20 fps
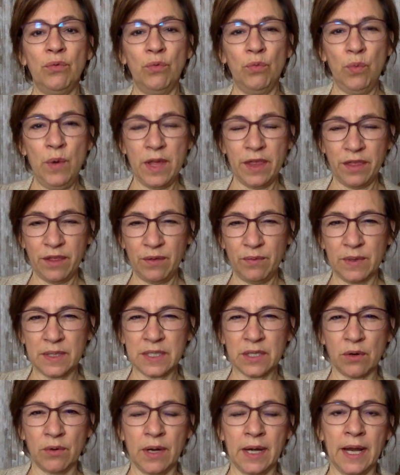with what's
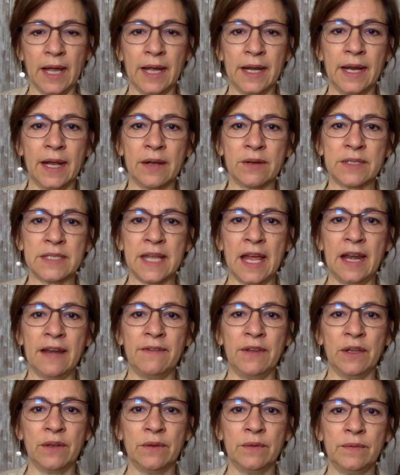going on outside of
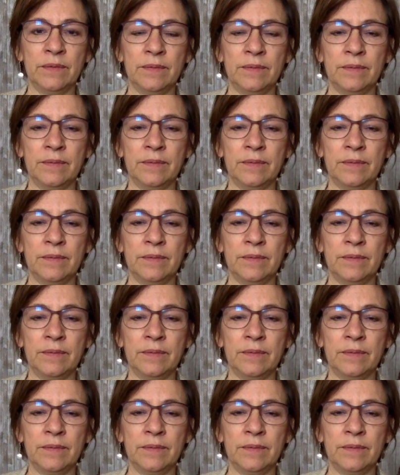you.